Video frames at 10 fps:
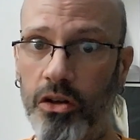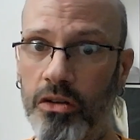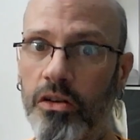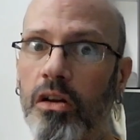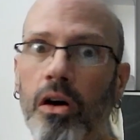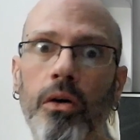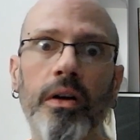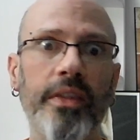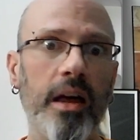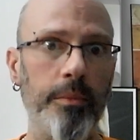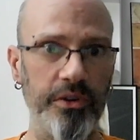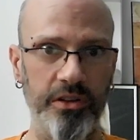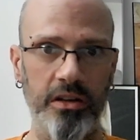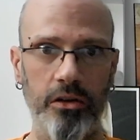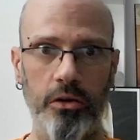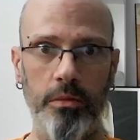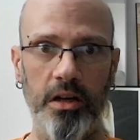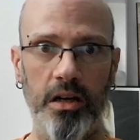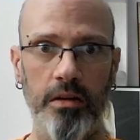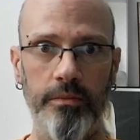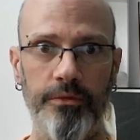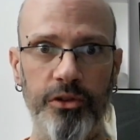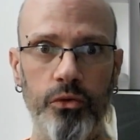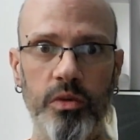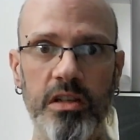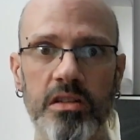in that particular few weeks.